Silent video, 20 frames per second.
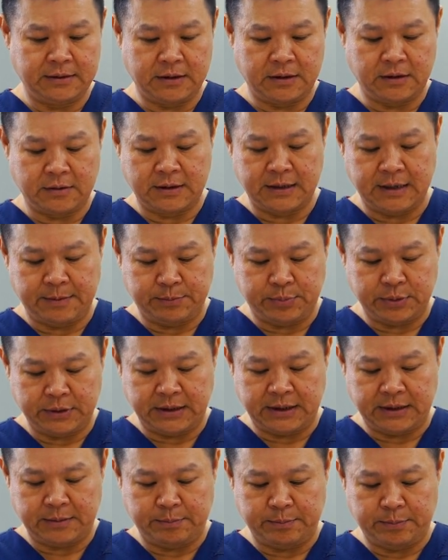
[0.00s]
Hold it up,
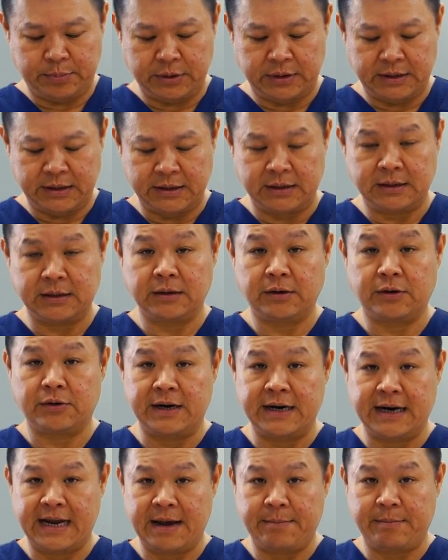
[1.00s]
put the
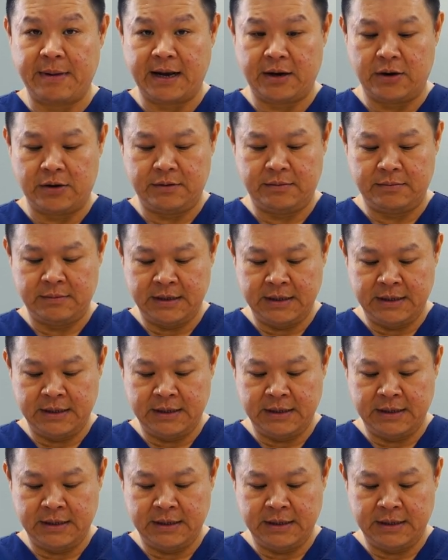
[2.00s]
green cap back on.